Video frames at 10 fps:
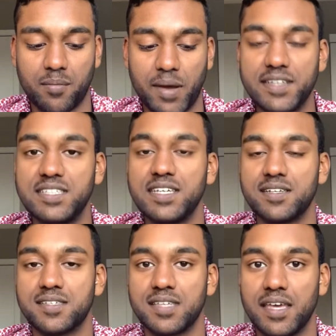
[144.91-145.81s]

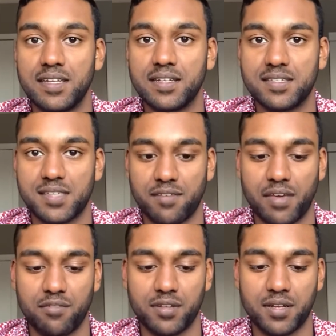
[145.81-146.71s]
ideas in Safe
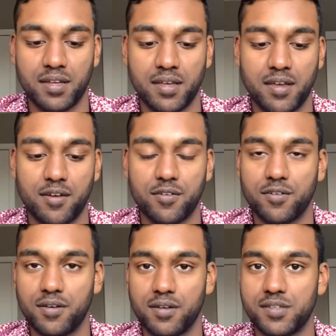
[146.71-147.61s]
Haven.
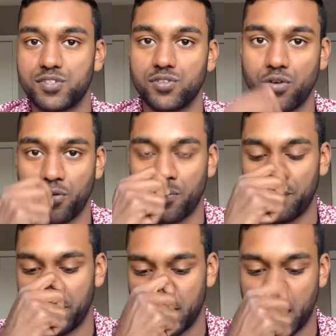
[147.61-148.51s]
So
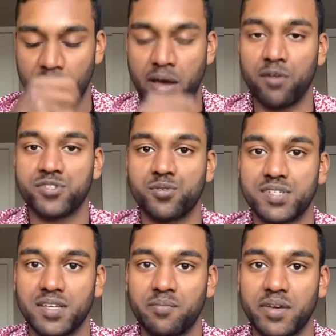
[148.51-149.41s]
I'm
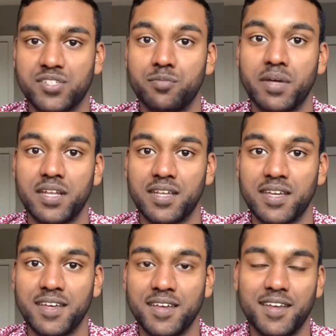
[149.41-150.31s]
outsourcing my stupidity
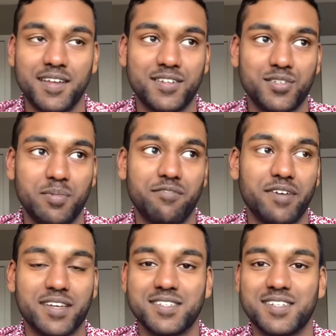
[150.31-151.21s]
to be
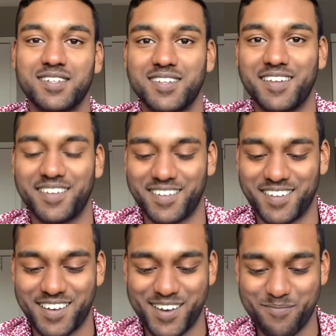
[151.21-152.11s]
fixed.
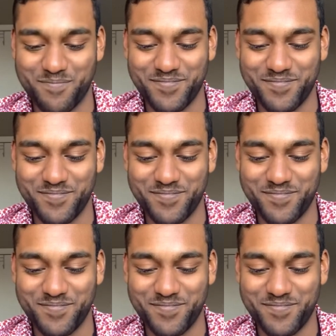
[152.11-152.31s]
And